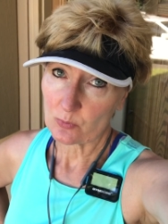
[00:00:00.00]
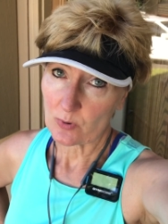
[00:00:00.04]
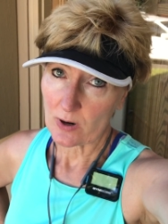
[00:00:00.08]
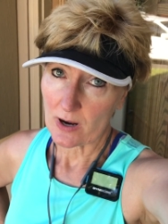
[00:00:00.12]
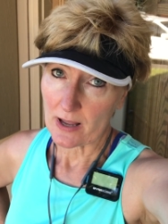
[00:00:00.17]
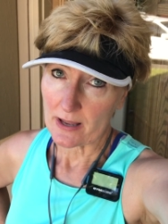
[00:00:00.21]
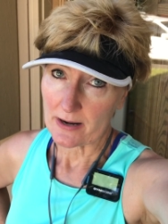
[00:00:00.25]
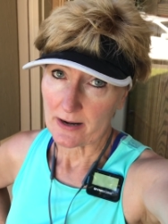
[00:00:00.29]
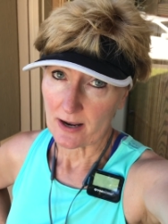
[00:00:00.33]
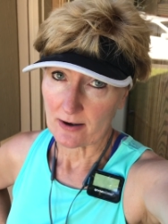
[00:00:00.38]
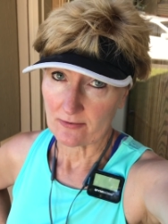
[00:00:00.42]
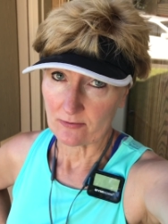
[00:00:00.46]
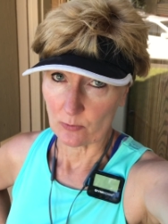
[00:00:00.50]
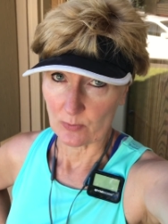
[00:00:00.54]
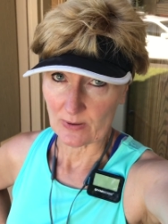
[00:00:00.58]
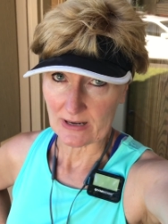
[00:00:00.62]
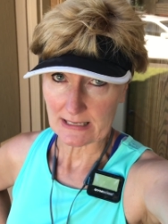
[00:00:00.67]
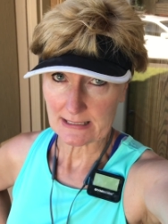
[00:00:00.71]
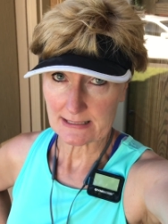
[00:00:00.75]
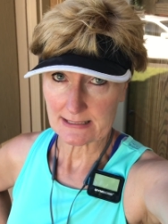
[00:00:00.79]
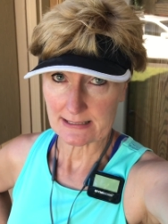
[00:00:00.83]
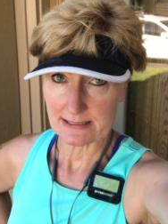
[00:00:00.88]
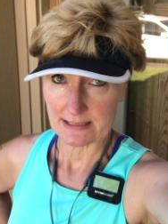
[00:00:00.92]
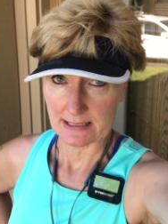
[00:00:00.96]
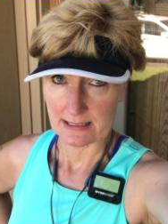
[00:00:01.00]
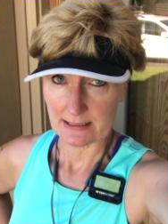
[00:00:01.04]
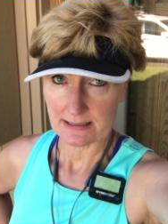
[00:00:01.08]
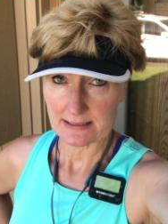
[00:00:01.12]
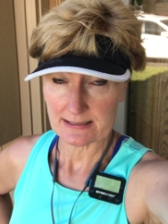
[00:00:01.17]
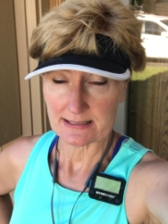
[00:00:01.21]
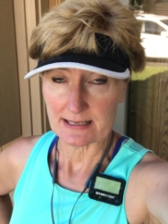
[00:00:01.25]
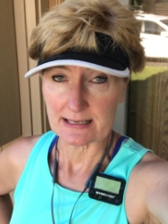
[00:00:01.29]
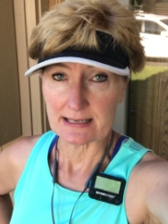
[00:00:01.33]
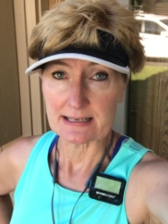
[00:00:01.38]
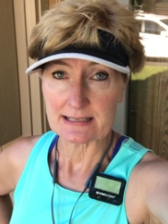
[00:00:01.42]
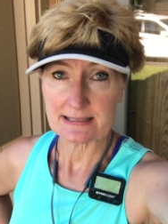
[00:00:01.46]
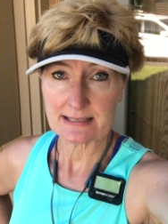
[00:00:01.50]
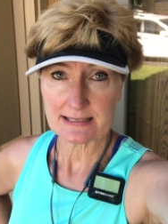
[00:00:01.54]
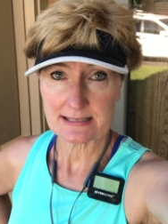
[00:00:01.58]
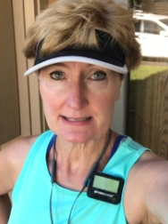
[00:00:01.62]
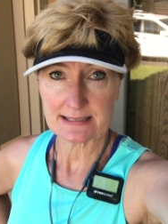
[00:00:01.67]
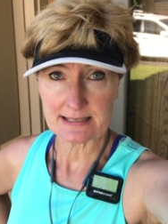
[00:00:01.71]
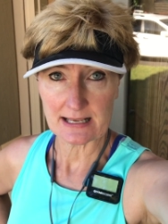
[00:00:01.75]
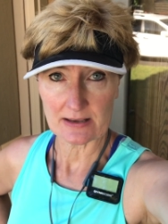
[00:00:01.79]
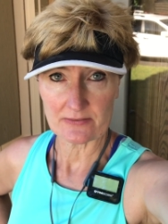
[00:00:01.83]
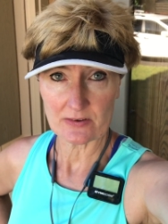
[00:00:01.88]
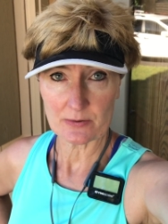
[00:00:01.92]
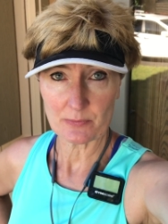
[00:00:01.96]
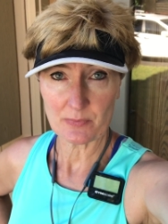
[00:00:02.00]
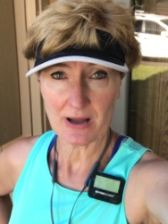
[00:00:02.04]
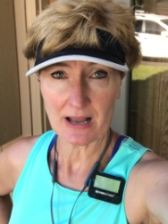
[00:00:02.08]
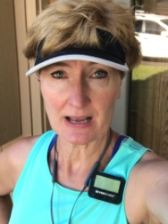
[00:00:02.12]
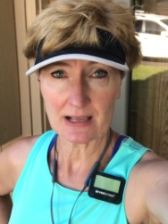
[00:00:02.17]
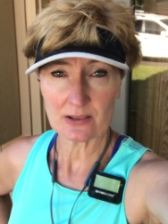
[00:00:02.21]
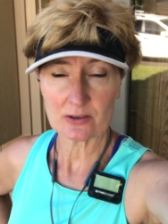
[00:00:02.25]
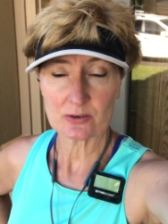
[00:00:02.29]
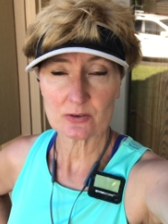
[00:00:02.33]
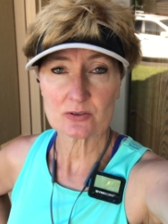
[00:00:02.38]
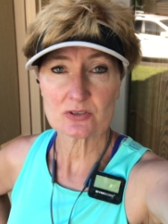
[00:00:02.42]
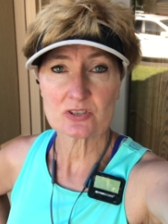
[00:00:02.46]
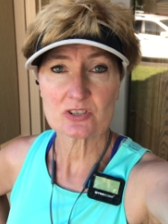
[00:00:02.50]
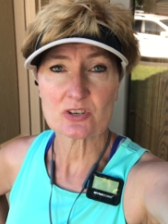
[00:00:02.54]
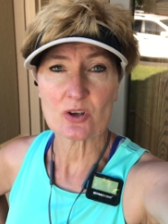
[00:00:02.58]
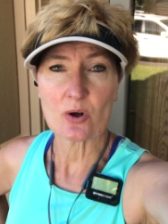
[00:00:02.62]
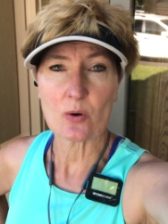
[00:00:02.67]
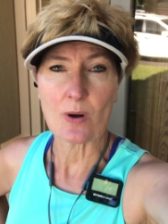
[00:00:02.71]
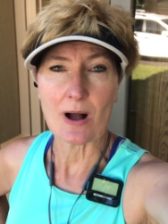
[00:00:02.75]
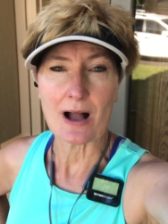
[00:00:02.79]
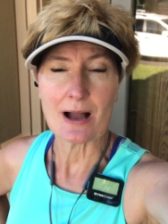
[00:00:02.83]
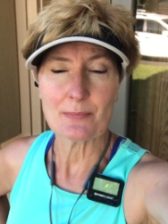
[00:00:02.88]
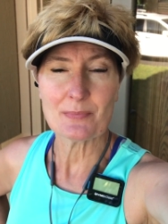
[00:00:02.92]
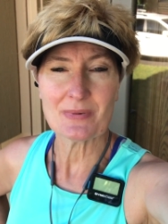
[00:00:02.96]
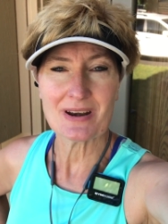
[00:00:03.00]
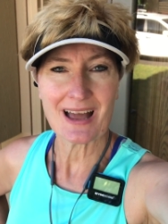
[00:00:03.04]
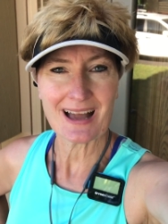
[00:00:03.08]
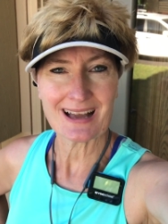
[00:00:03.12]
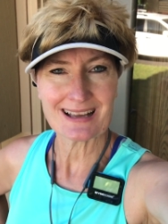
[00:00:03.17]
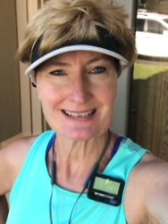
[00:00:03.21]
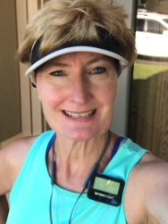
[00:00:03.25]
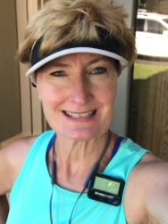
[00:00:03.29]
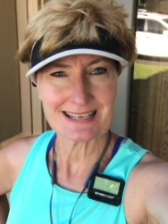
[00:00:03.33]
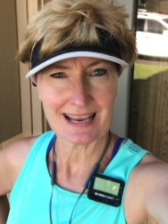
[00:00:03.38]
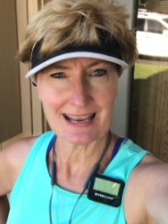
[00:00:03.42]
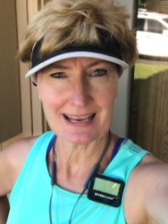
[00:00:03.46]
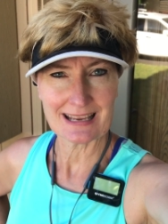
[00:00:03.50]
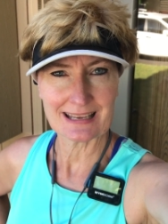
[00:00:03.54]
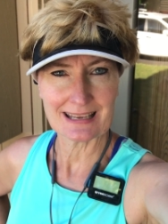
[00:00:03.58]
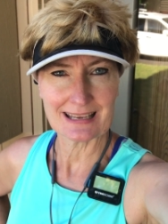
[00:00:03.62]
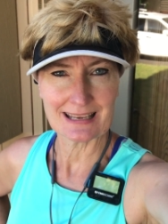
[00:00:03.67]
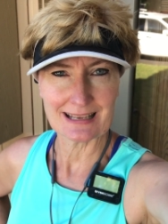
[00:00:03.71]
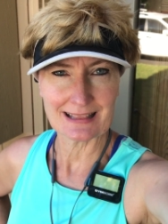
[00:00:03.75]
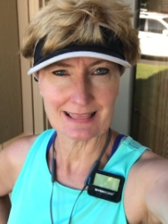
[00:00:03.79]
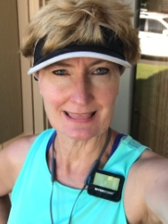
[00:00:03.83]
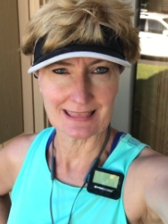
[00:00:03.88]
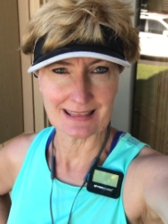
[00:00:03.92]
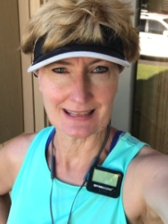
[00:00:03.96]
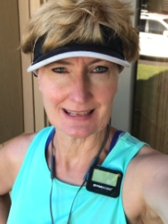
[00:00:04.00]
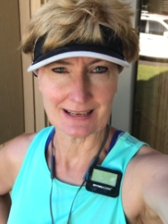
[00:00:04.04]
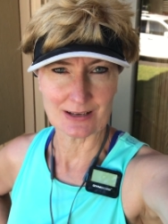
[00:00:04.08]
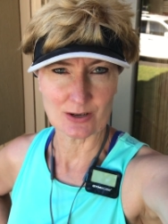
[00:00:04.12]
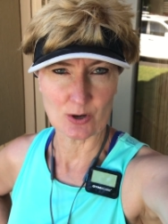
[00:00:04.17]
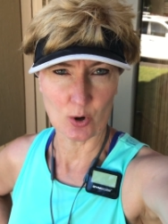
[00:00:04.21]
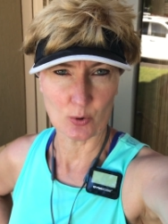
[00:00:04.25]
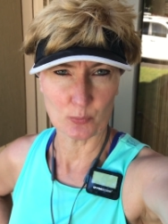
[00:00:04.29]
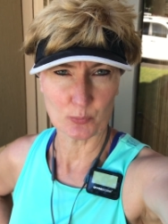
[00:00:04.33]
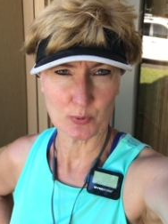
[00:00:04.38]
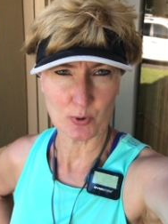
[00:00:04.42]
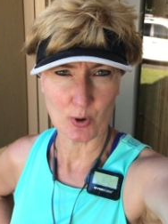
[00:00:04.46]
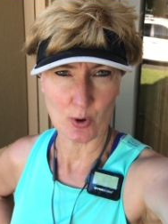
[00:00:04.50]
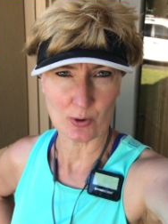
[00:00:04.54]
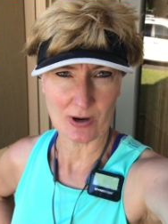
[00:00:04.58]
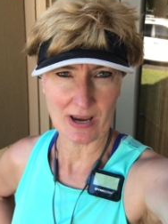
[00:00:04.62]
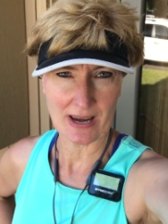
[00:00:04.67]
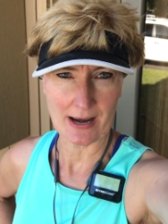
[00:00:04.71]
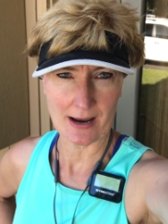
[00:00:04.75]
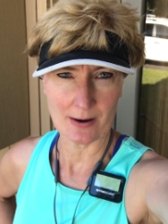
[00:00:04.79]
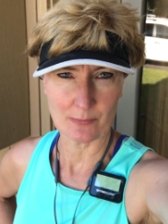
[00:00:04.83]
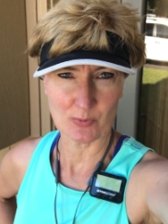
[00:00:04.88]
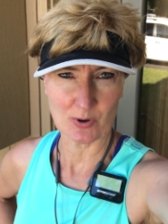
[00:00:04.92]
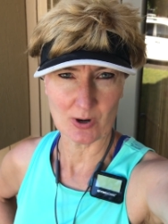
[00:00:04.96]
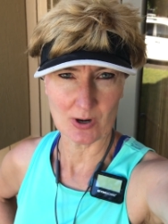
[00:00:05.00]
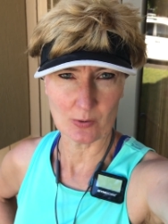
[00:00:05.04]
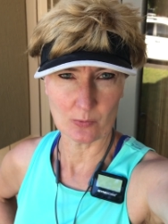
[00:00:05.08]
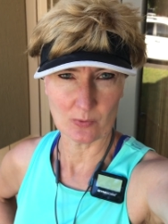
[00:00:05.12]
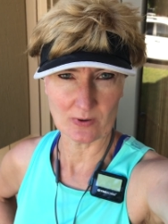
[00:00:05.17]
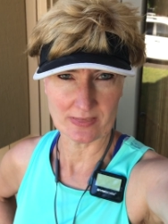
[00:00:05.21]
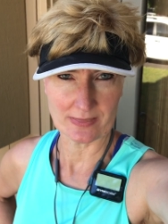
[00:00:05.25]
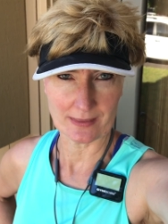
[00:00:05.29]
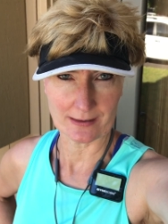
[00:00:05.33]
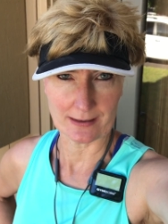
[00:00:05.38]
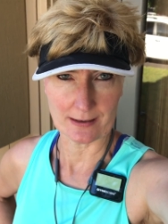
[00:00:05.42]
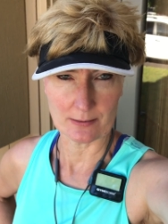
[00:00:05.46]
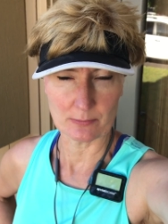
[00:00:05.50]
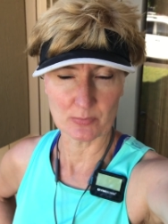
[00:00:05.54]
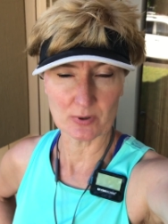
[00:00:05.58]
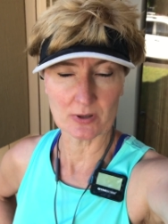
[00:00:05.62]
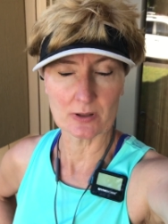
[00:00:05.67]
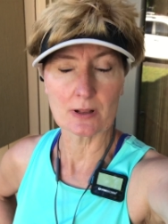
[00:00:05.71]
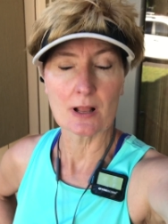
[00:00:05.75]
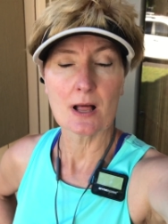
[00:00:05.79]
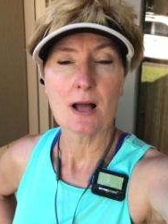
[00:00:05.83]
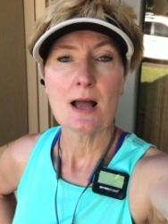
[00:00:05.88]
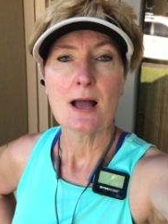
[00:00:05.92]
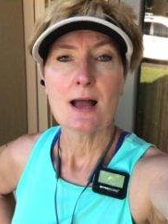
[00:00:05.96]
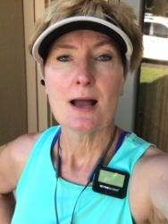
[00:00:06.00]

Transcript: run of week 6. It is a 7-miler, so I'm not taking the GoPro camera with the gimbal